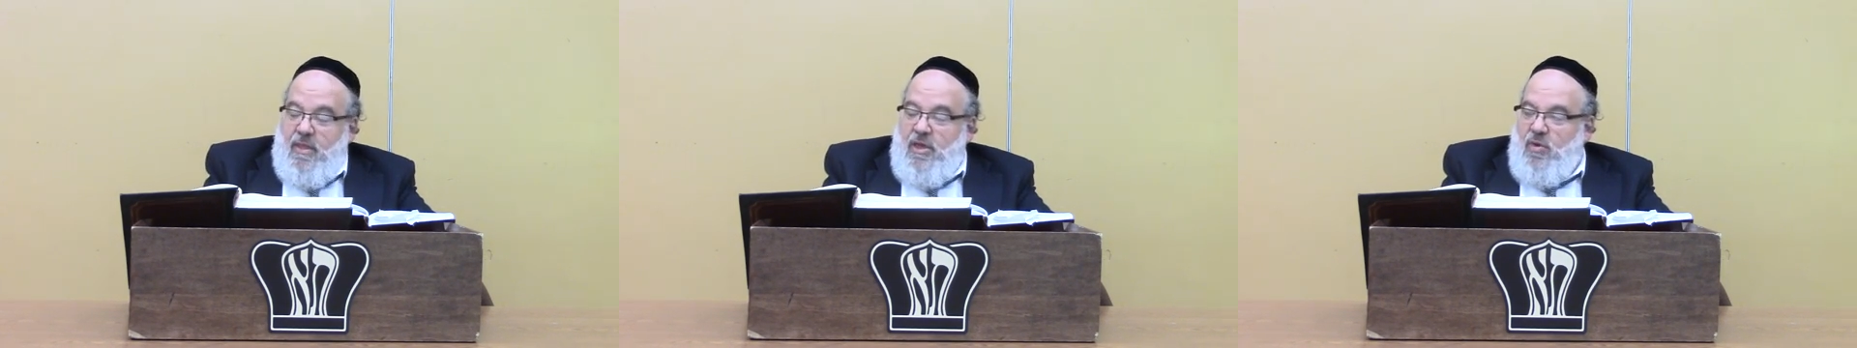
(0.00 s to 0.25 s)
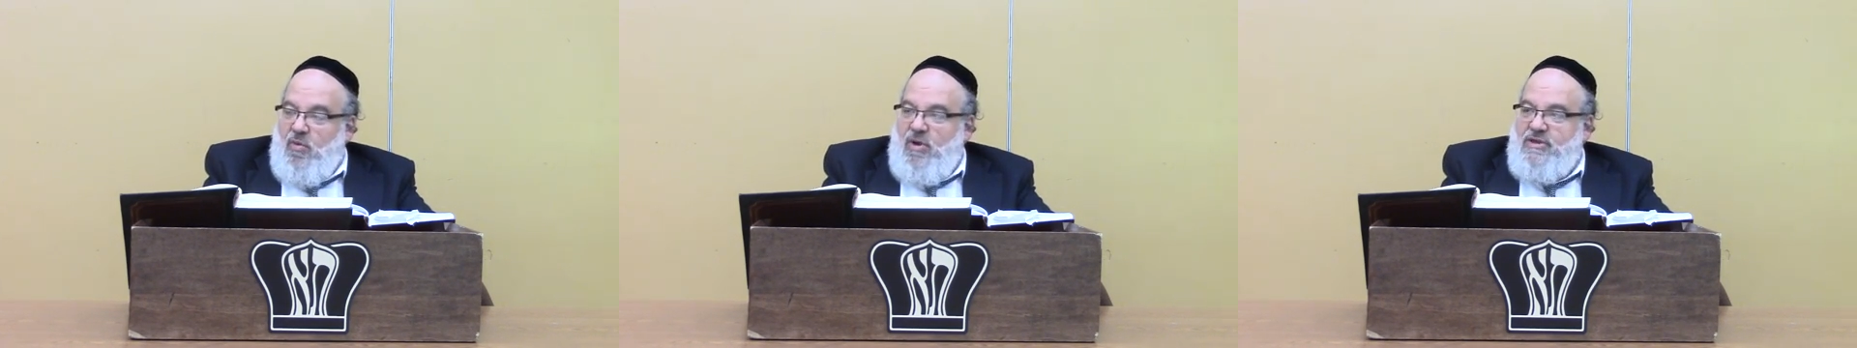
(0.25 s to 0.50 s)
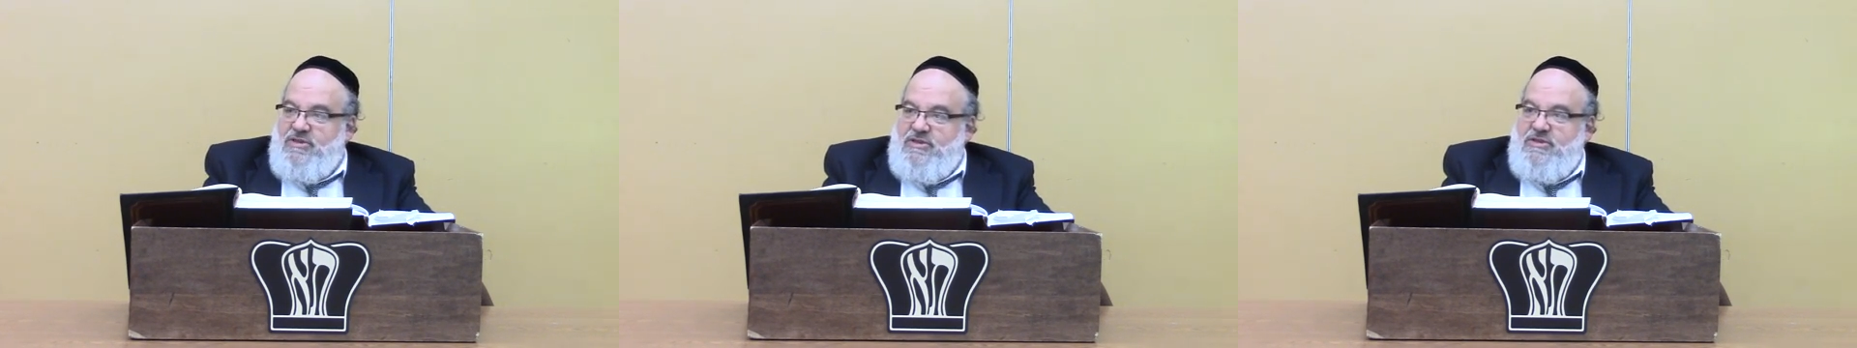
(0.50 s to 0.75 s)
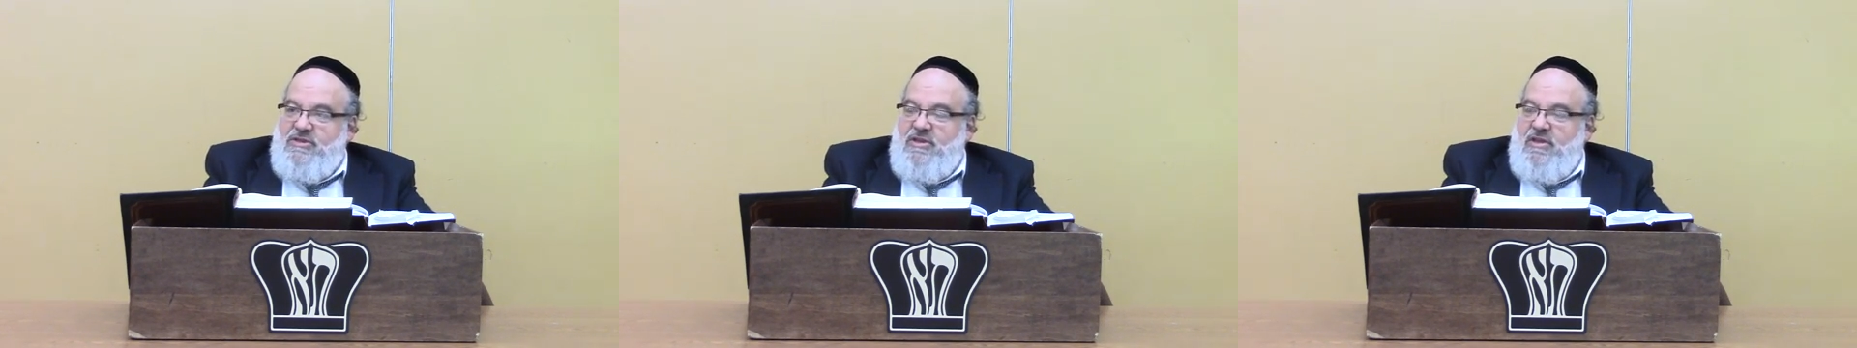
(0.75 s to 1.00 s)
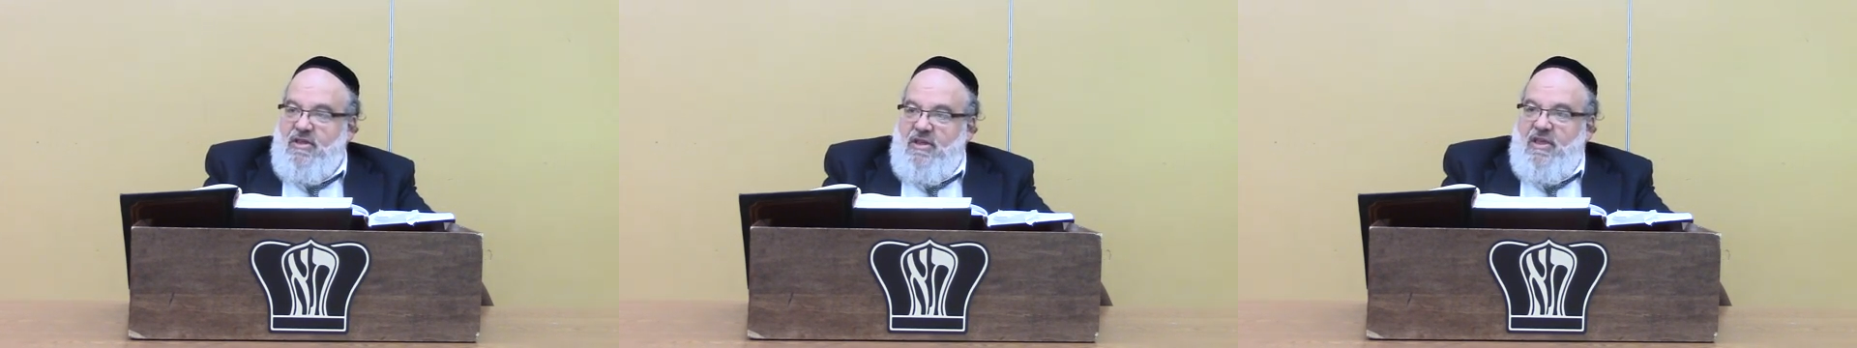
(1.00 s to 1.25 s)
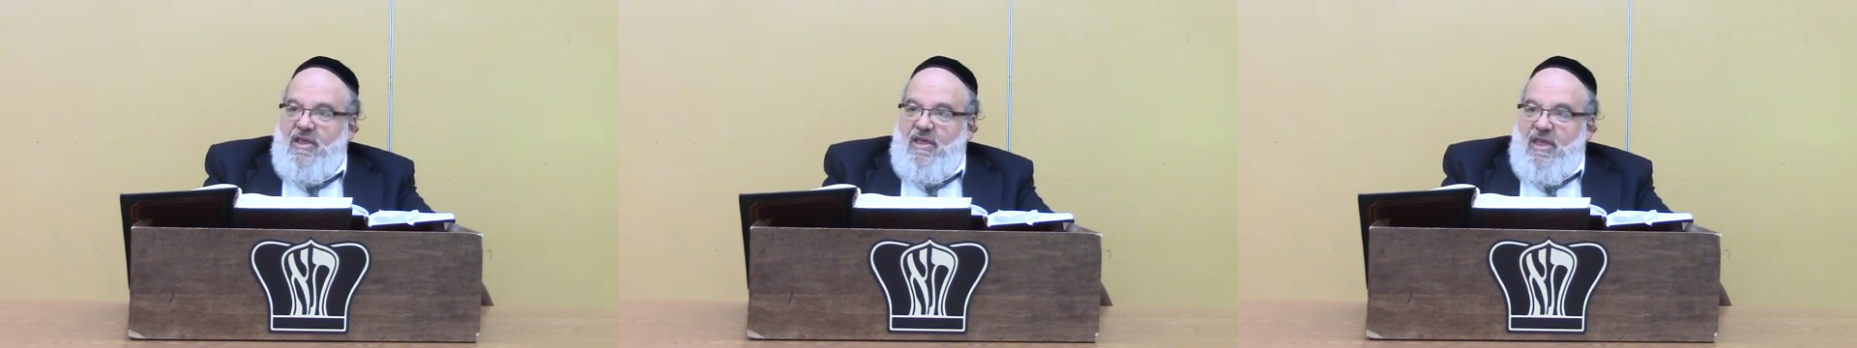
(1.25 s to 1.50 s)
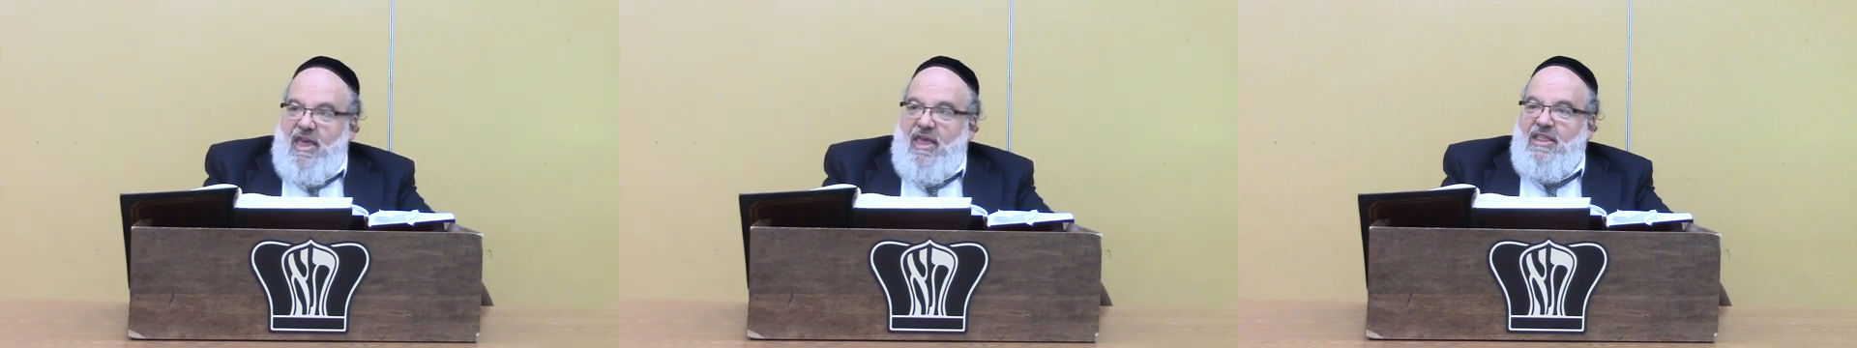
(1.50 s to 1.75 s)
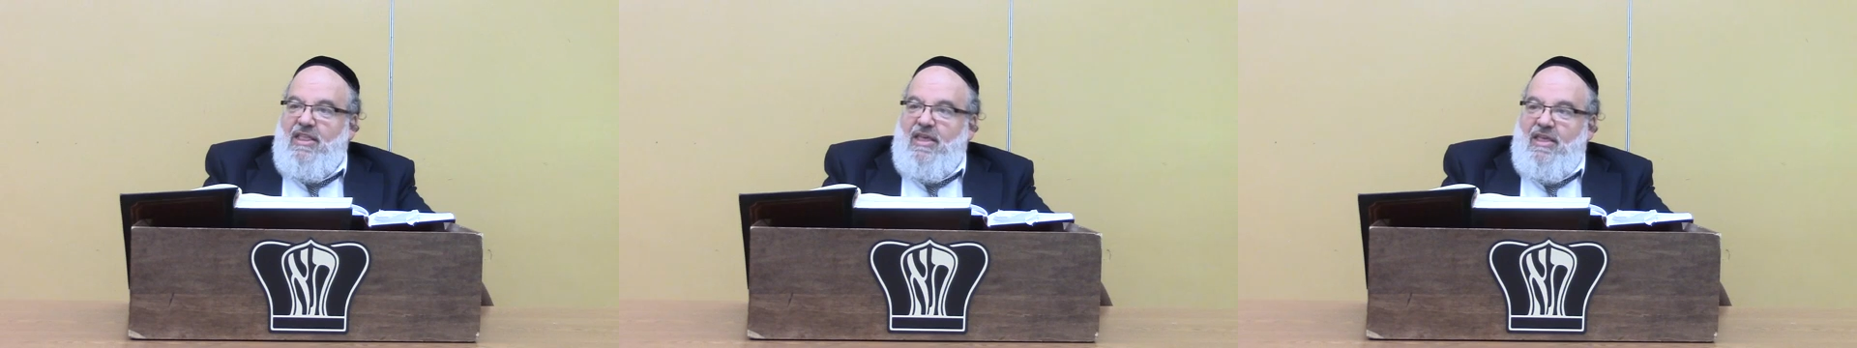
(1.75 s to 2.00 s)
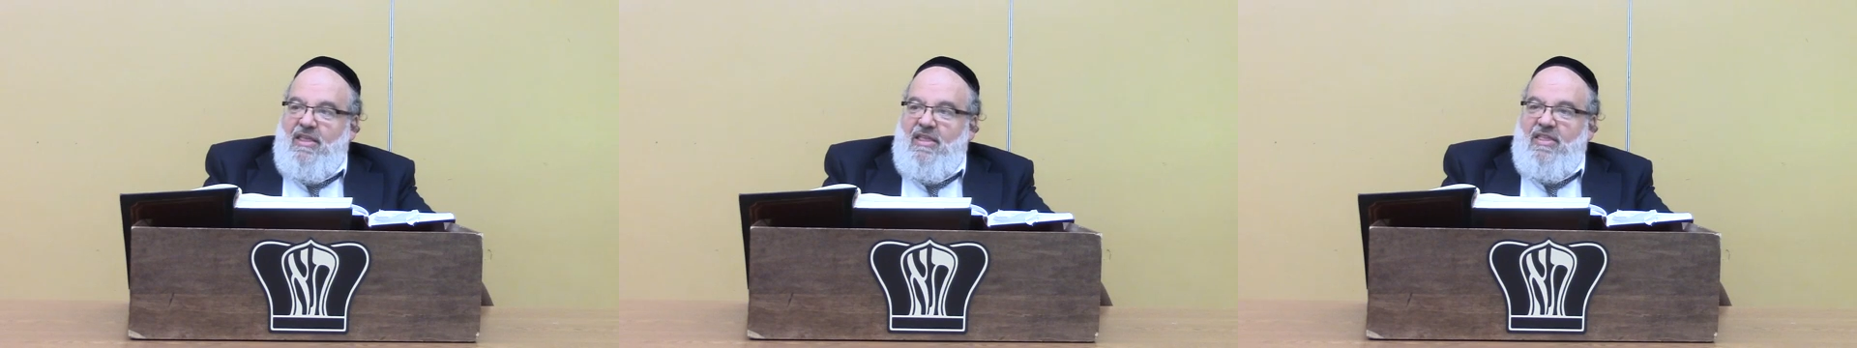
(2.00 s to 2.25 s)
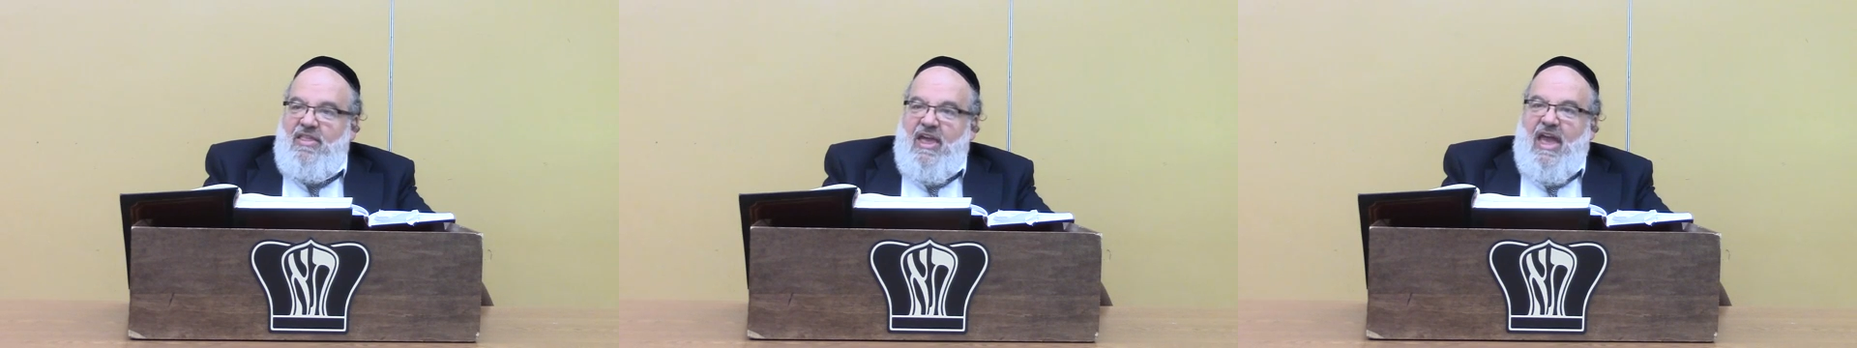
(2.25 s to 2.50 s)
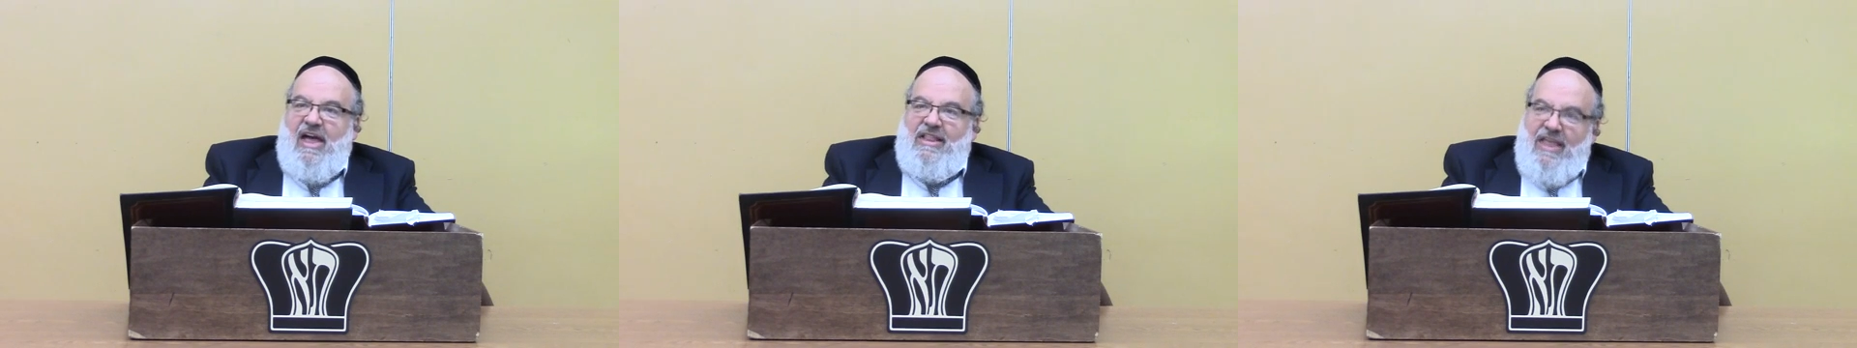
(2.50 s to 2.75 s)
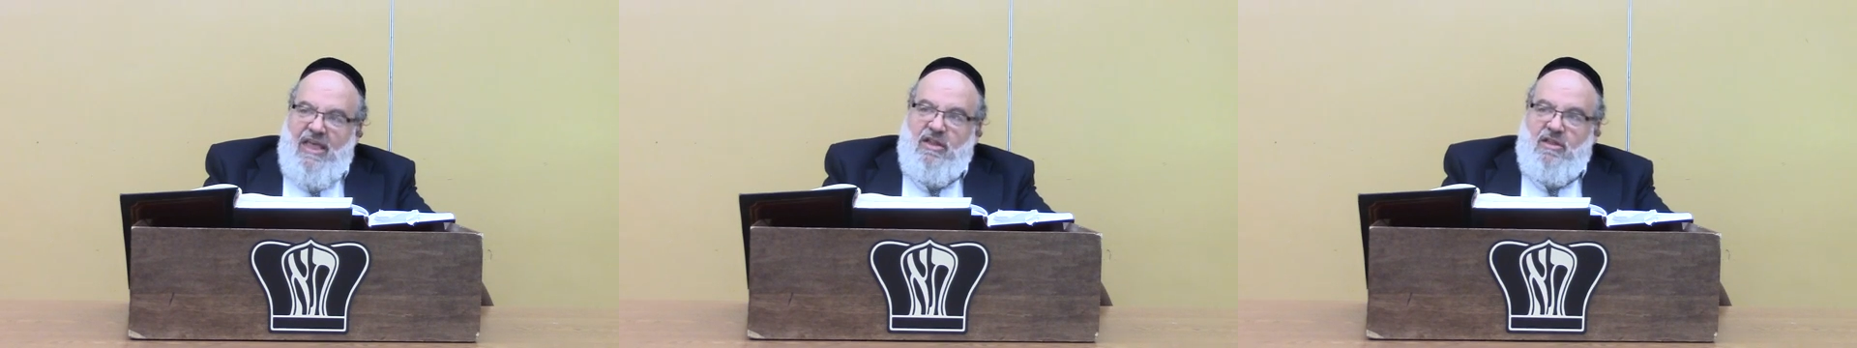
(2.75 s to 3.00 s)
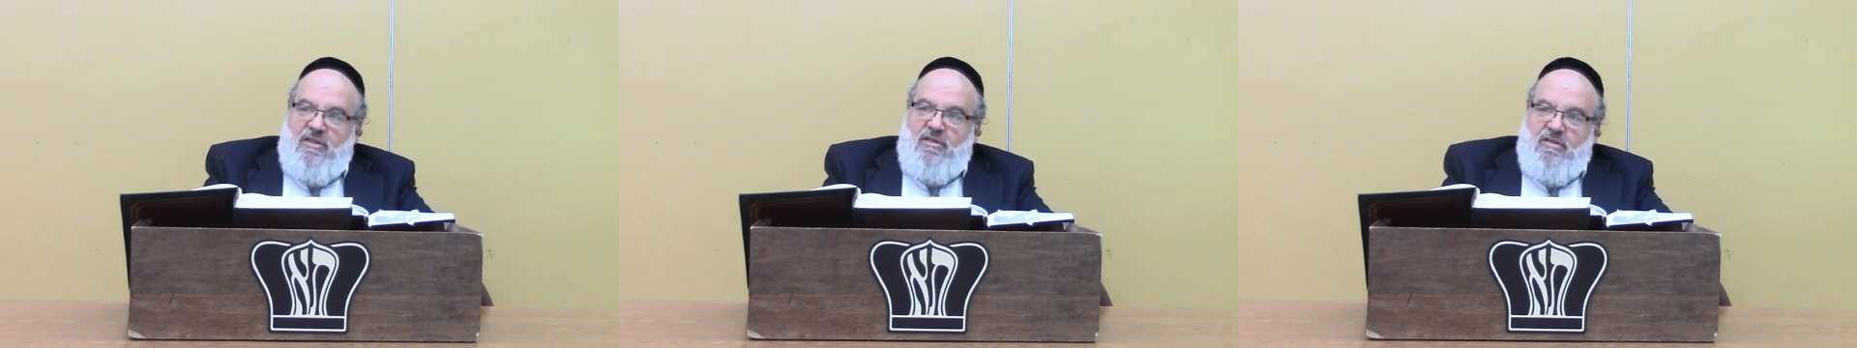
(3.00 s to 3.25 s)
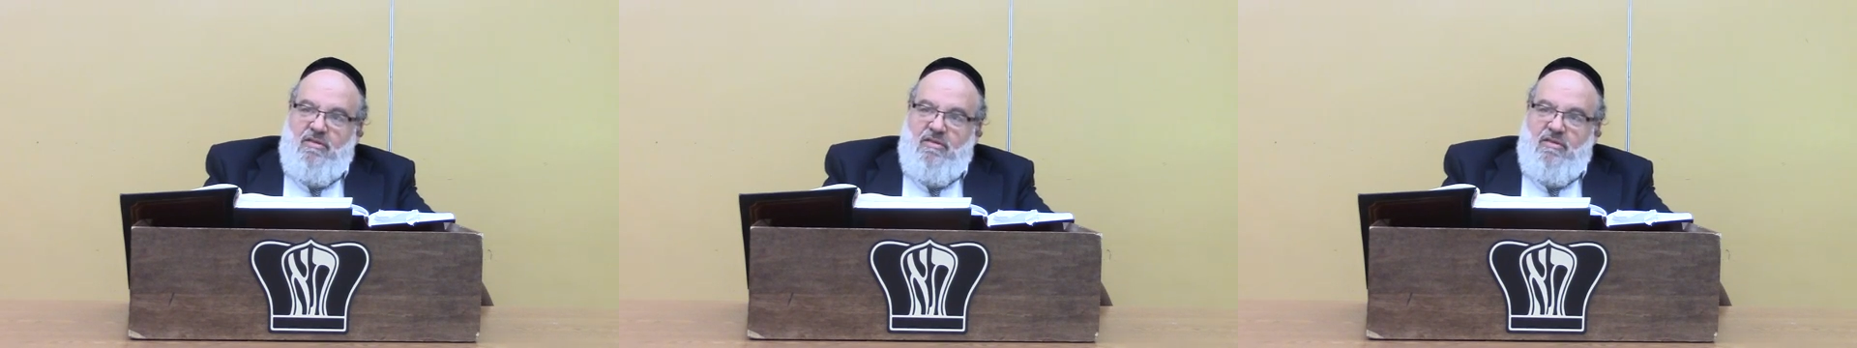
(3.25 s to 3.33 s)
It was in the Galil,